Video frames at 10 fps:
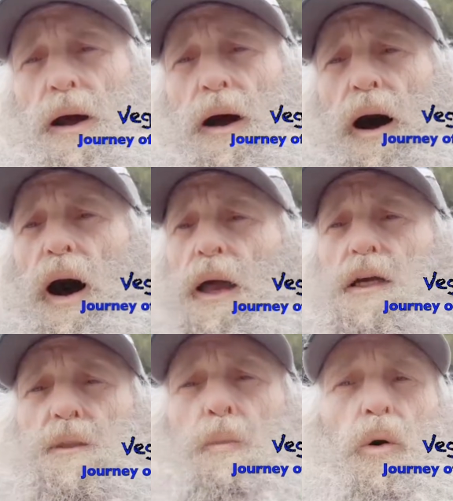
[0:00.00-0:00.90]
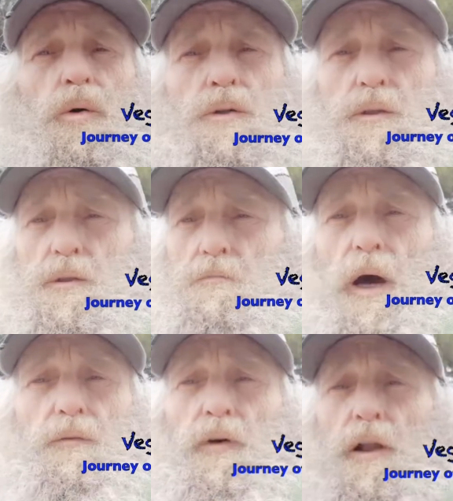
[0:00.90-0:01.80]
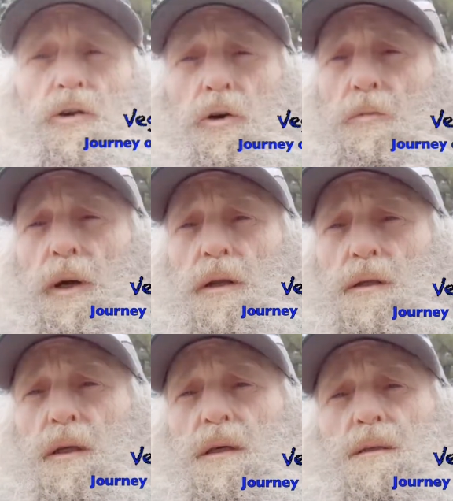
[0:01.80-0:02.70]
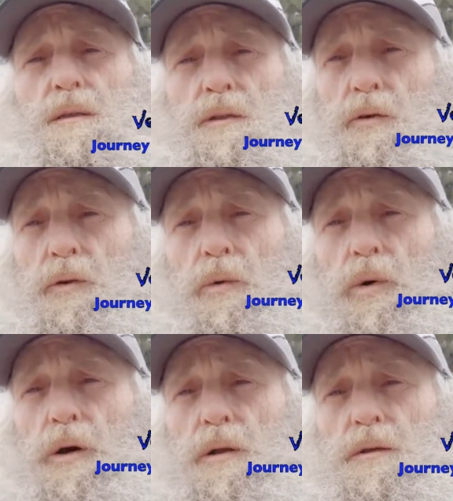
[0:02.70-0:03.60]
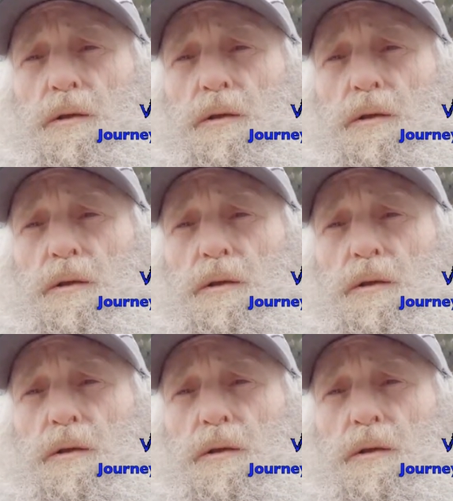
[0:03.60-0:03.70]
I expose my vulnerabilities to the world,